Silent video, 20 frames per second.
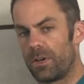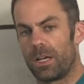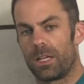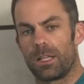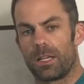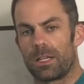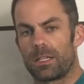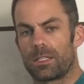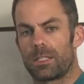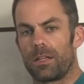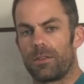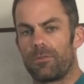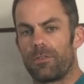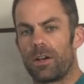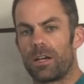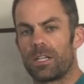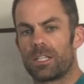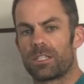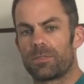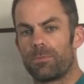like I said,
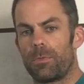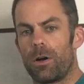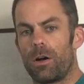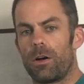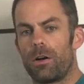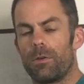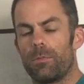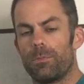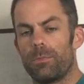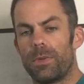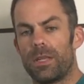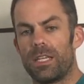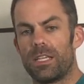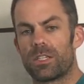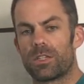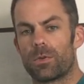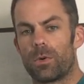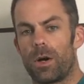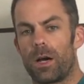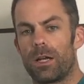very small mini
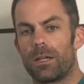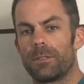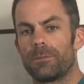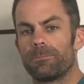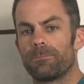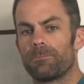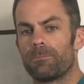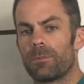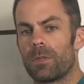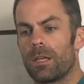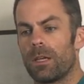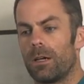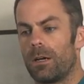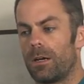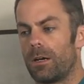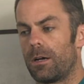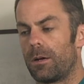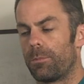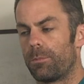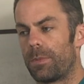squat.
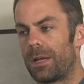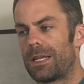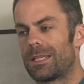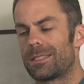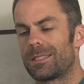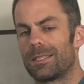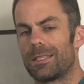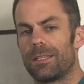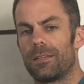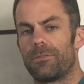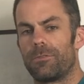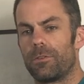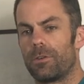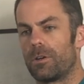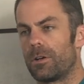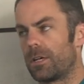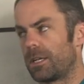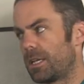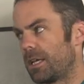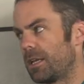Basically, if you're
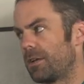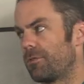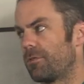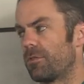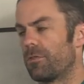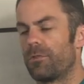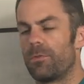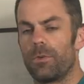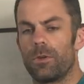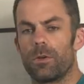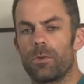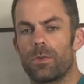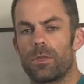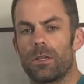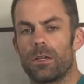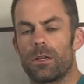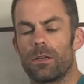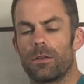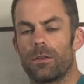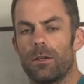familiar with
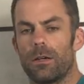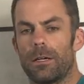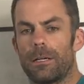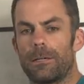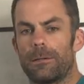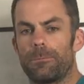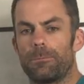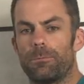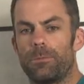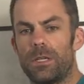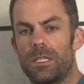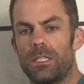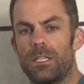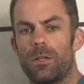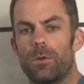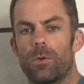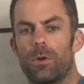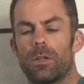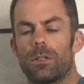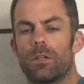the PT
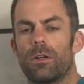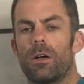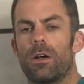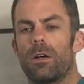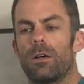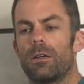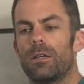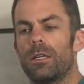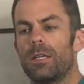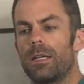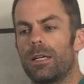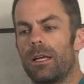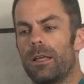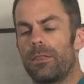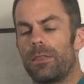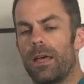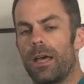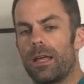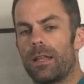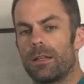world at all,
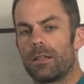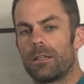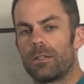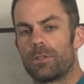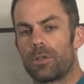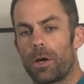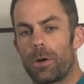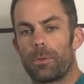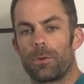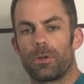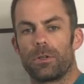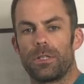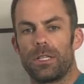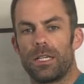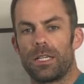that terminal knee